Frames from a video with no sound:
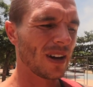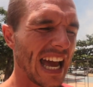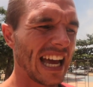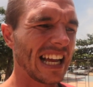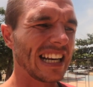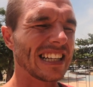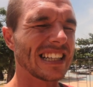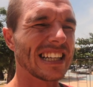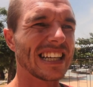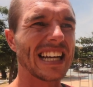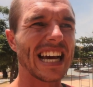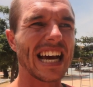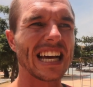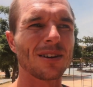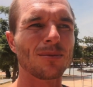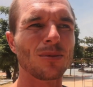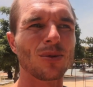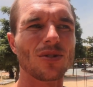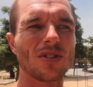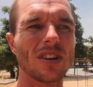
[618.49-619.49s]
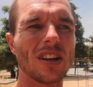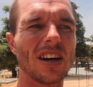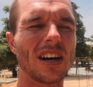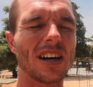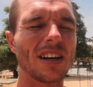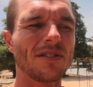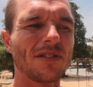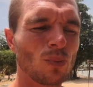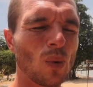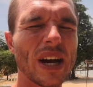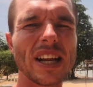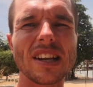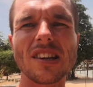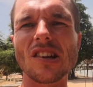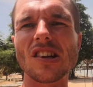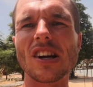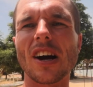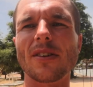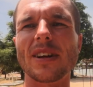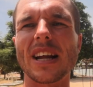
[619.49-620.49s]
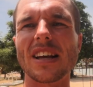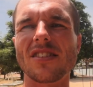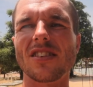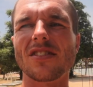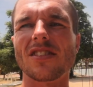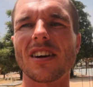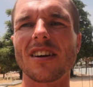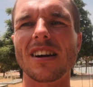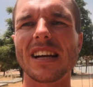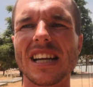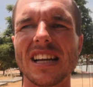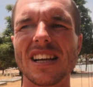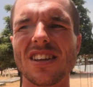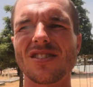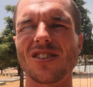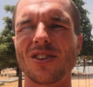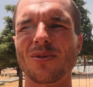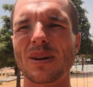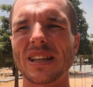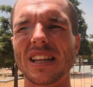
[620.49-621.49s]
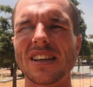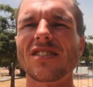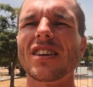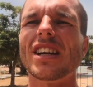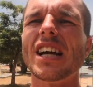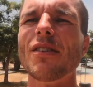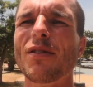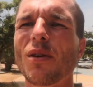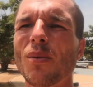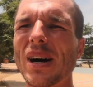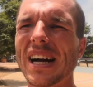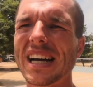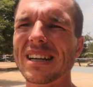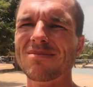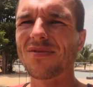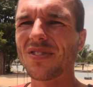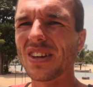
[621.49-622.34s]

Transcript: end an animal's life when you don't necessarily need to, when there's another way?